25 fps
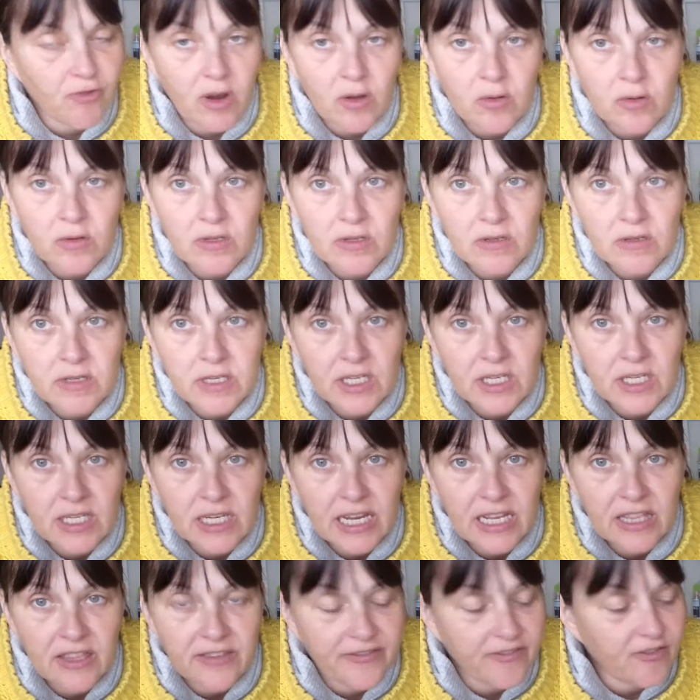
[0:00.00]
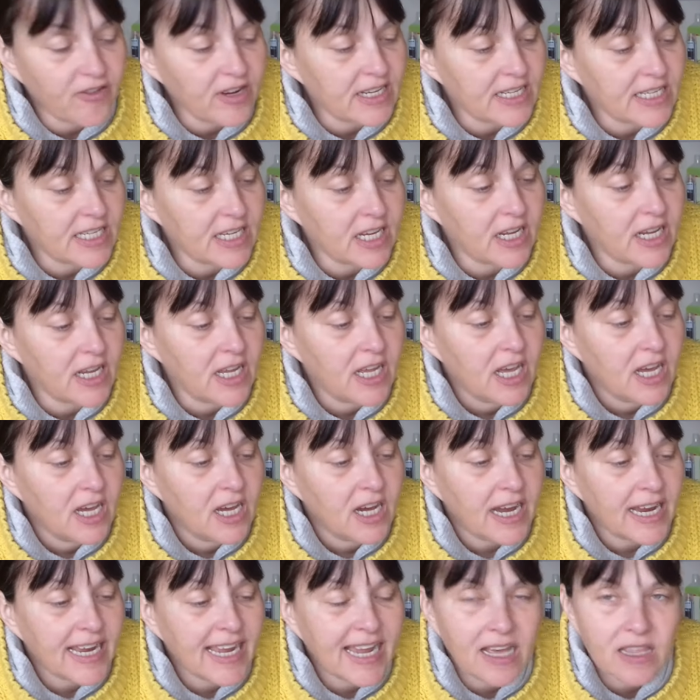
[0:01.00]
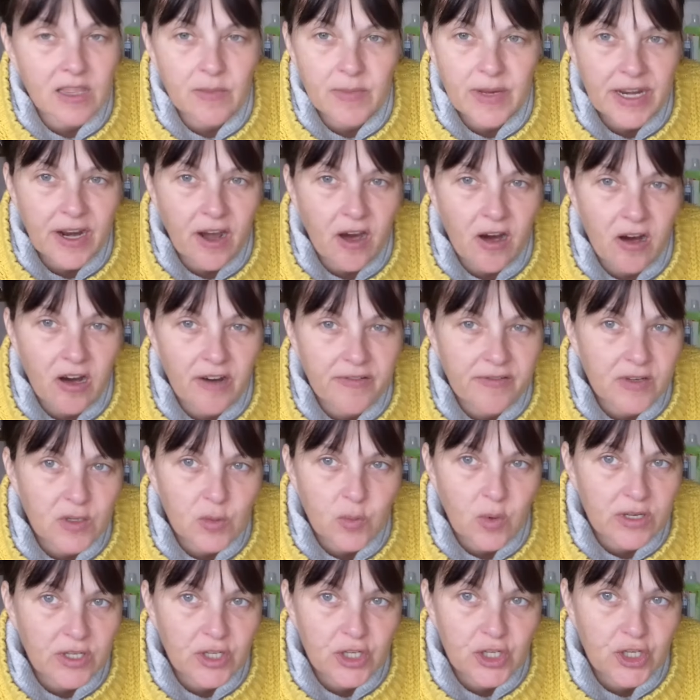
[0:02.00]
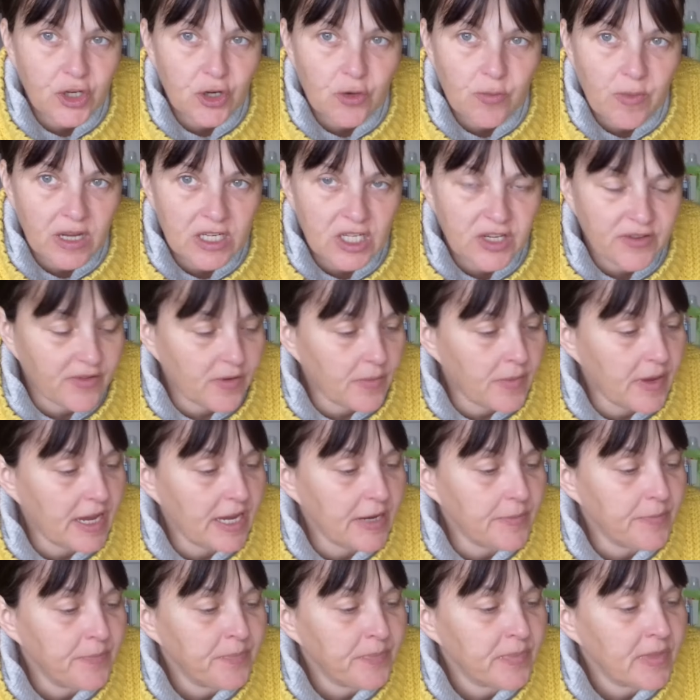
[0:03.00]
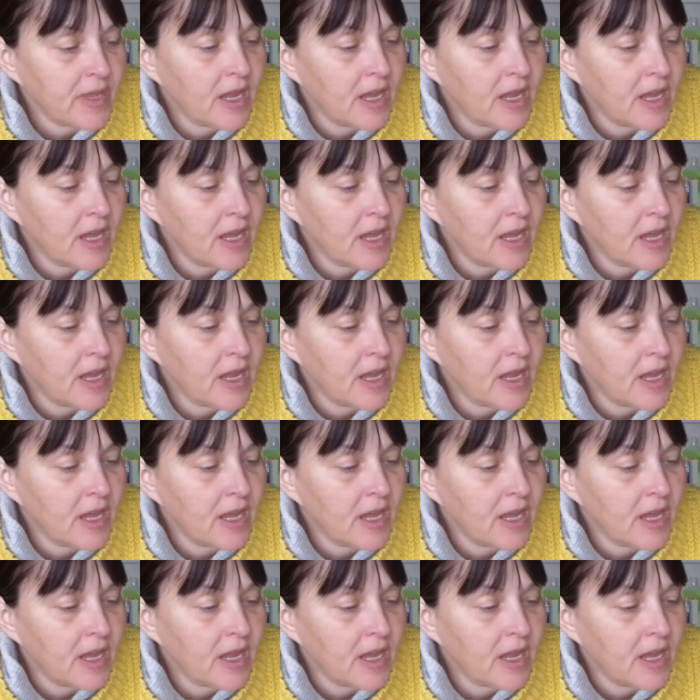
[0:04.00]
rolls in the freezer. I cut them in half because one's too much for me.